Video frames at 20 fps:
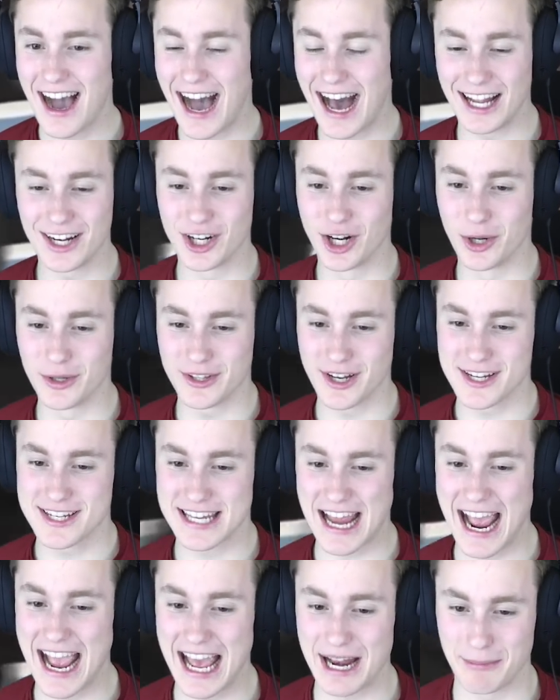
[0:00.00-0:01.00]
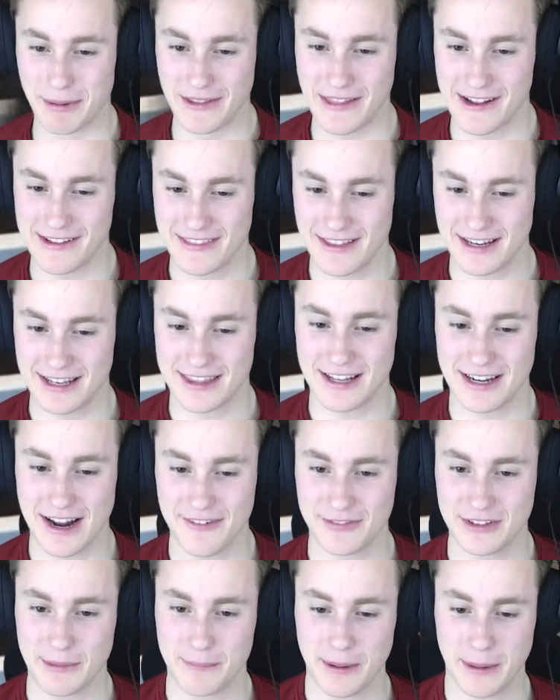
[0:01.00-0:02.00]
I don't know what they're saying, but they're
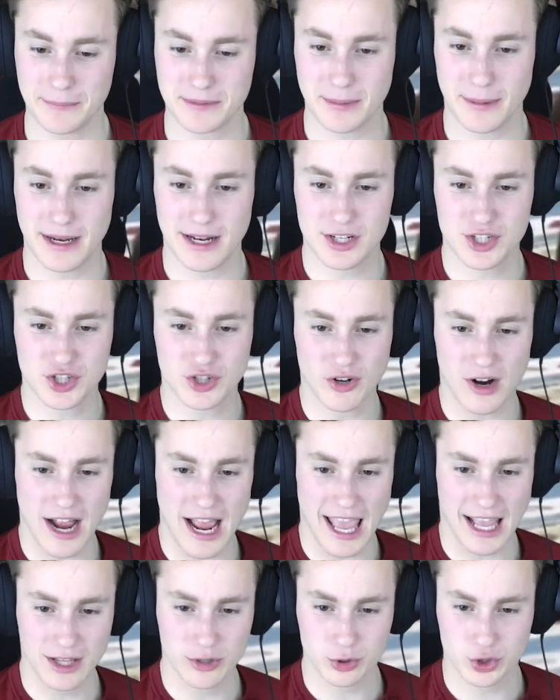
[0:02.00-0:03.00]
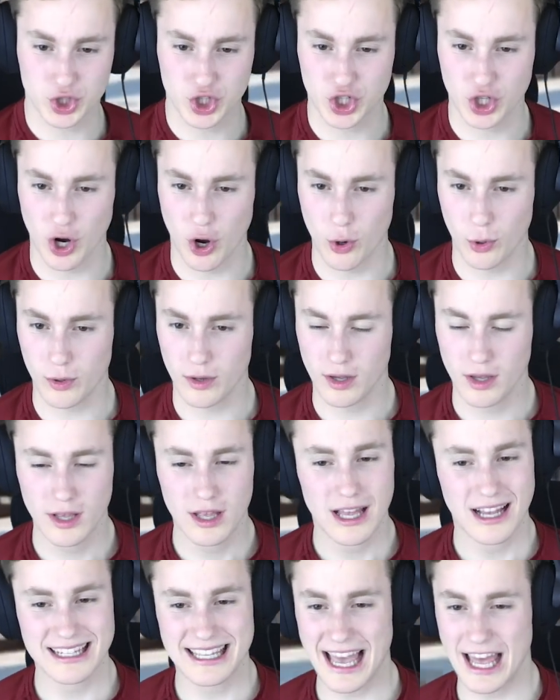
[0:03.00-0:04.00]
definitely pumped about it. Triangle choke.
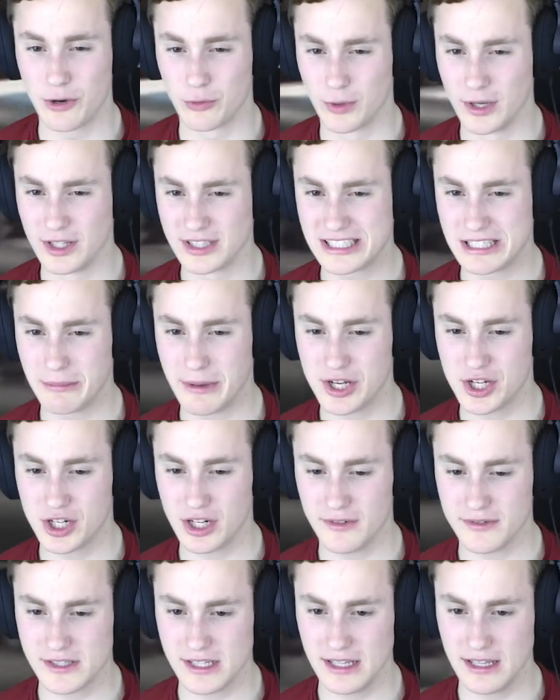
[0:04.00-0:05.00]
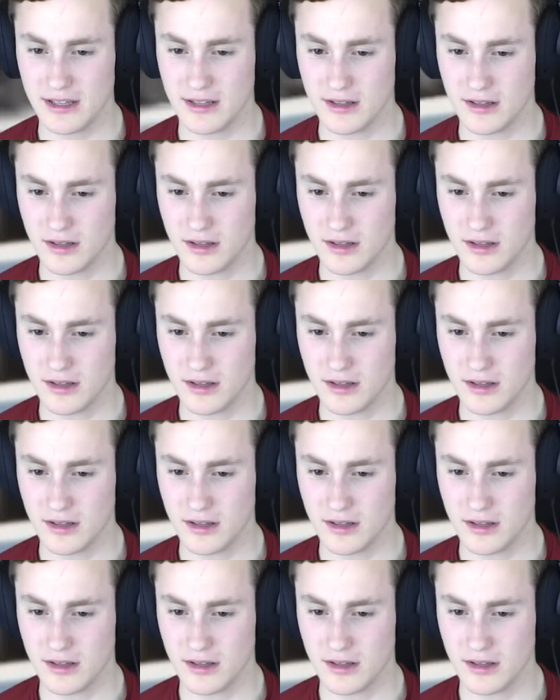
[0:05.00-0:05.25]
Again, real submission, obviously.